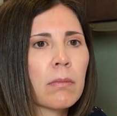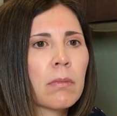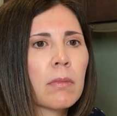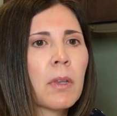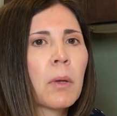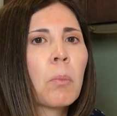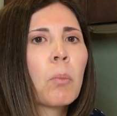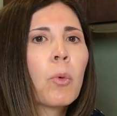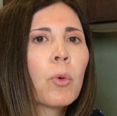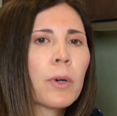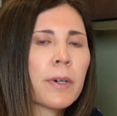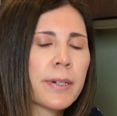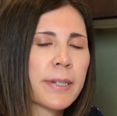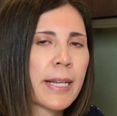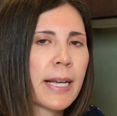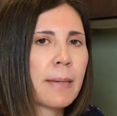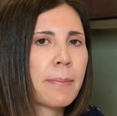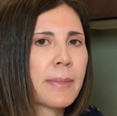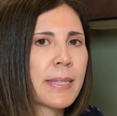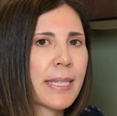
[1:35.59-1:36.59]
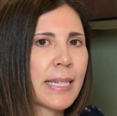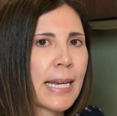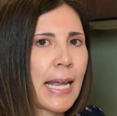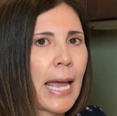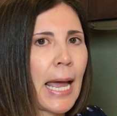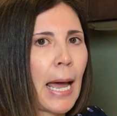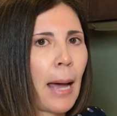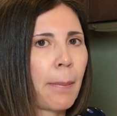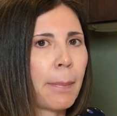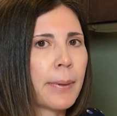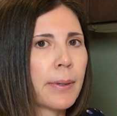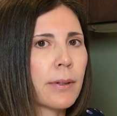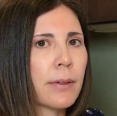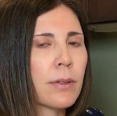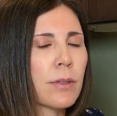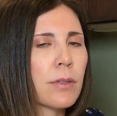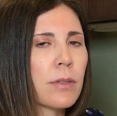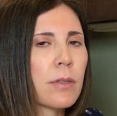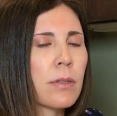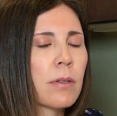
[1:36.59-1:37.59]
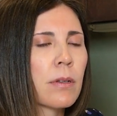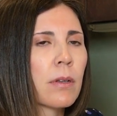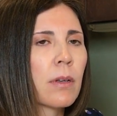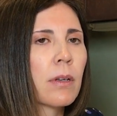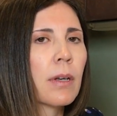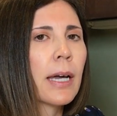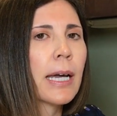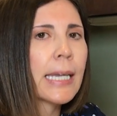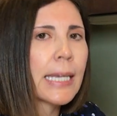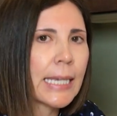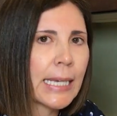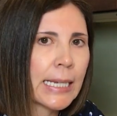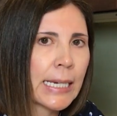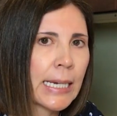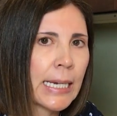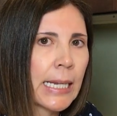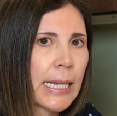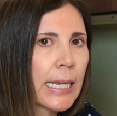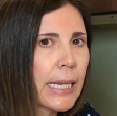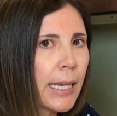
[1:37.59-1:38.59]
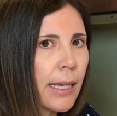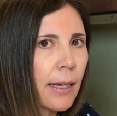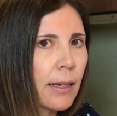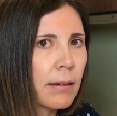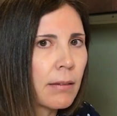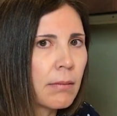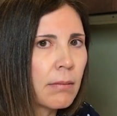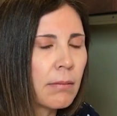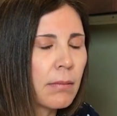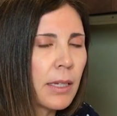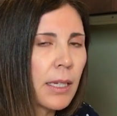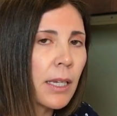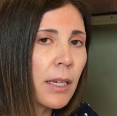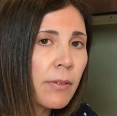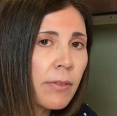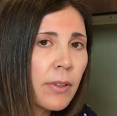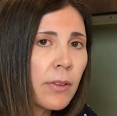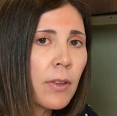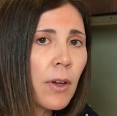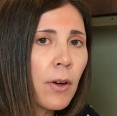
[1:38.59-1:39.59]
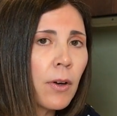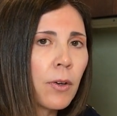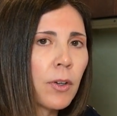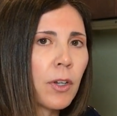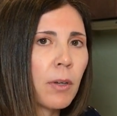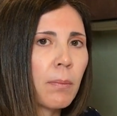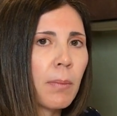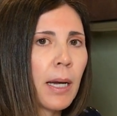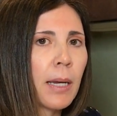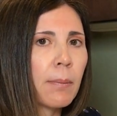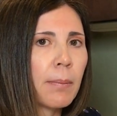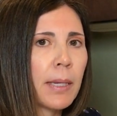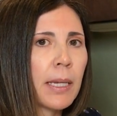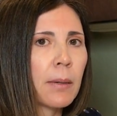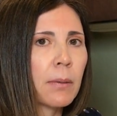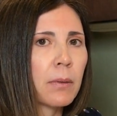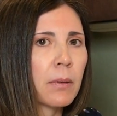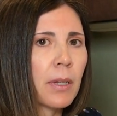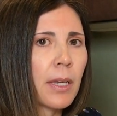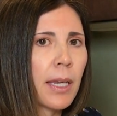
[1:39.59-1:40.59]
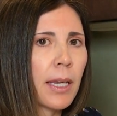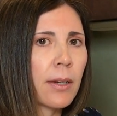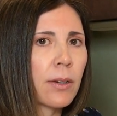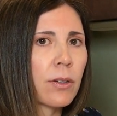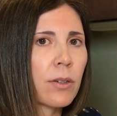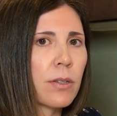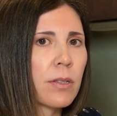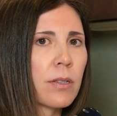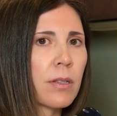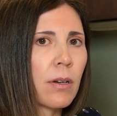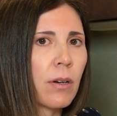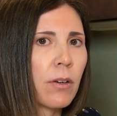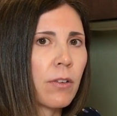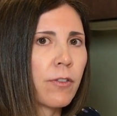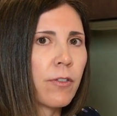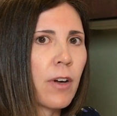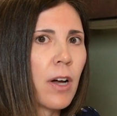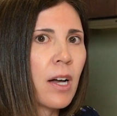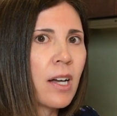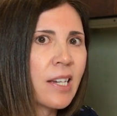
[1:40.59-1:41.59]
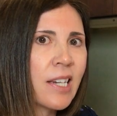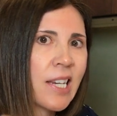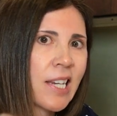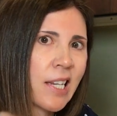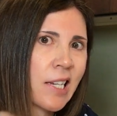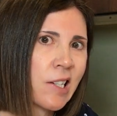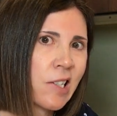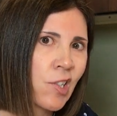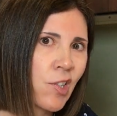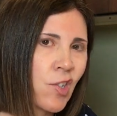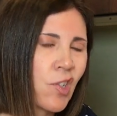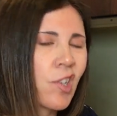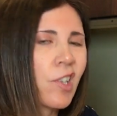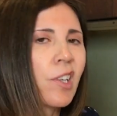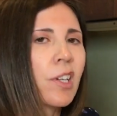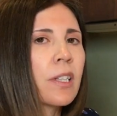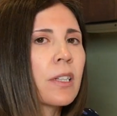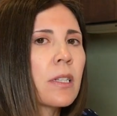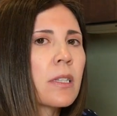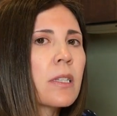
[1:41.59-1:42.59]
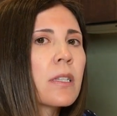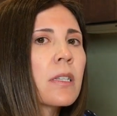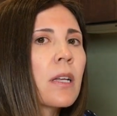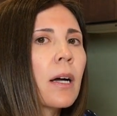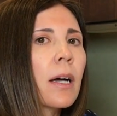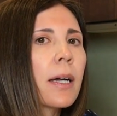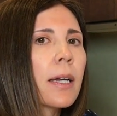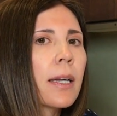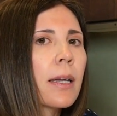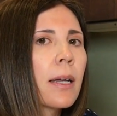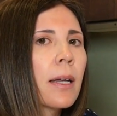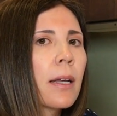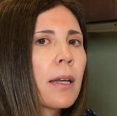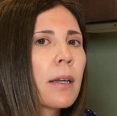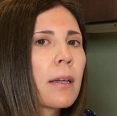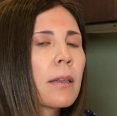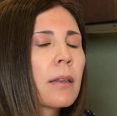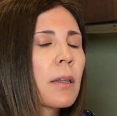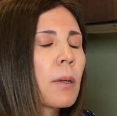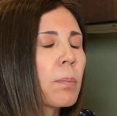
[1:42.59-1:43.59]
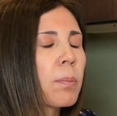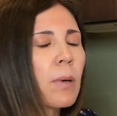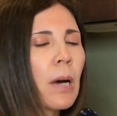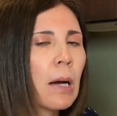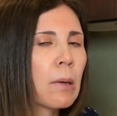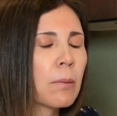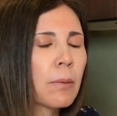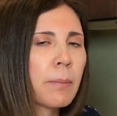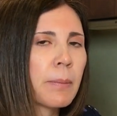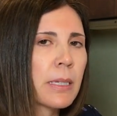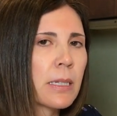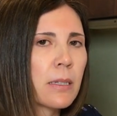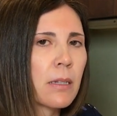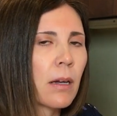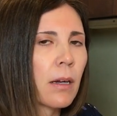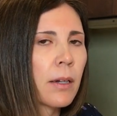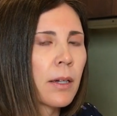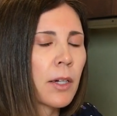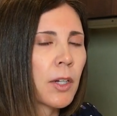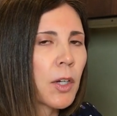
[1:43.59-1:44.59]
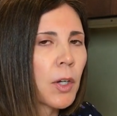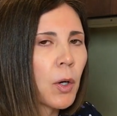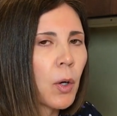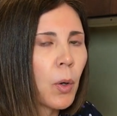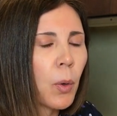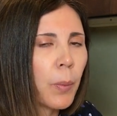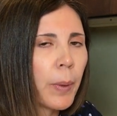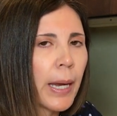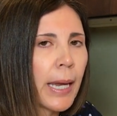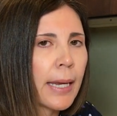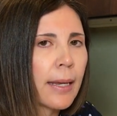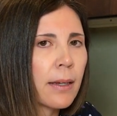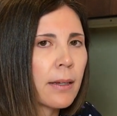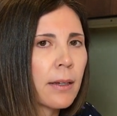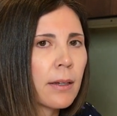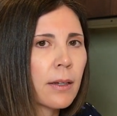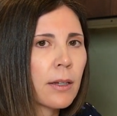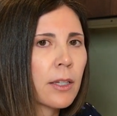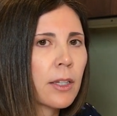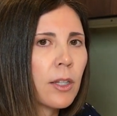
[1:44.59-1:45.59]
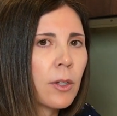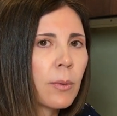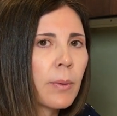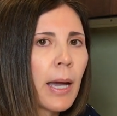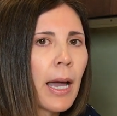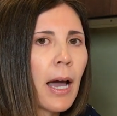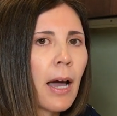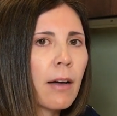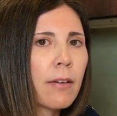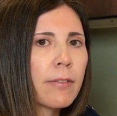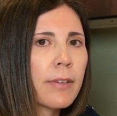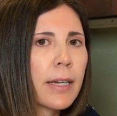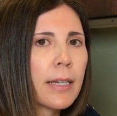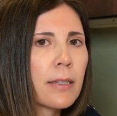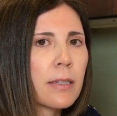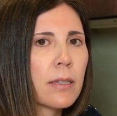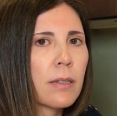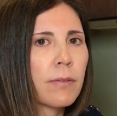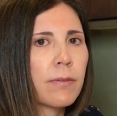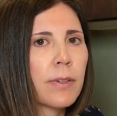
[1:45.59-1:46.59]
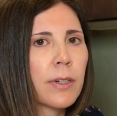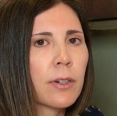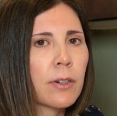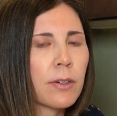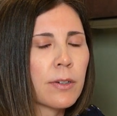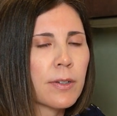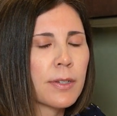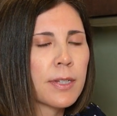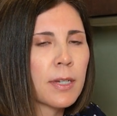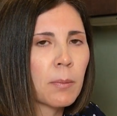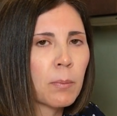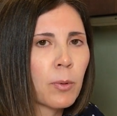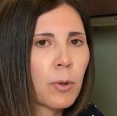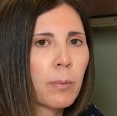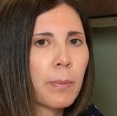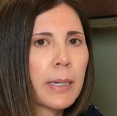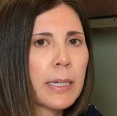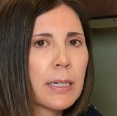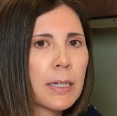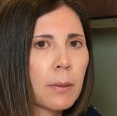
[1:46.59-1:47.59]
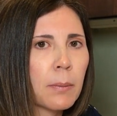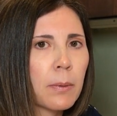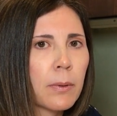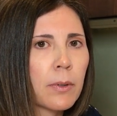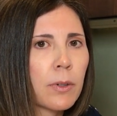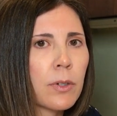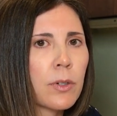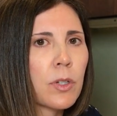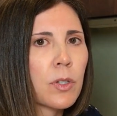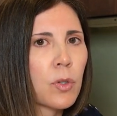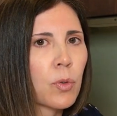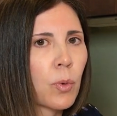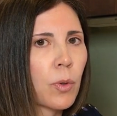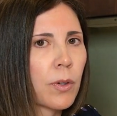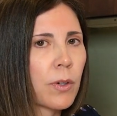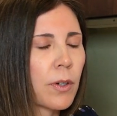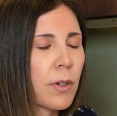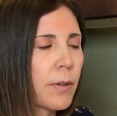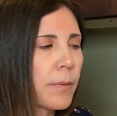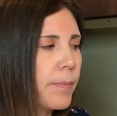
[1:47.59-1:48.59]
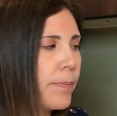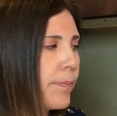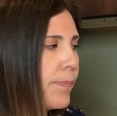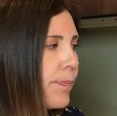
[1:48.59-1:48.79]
The more times that it happens again and again, even though you might be able to get yourself unhinged or unstuck, the problem is not going to go away. You have a severe temporomandibular disorder.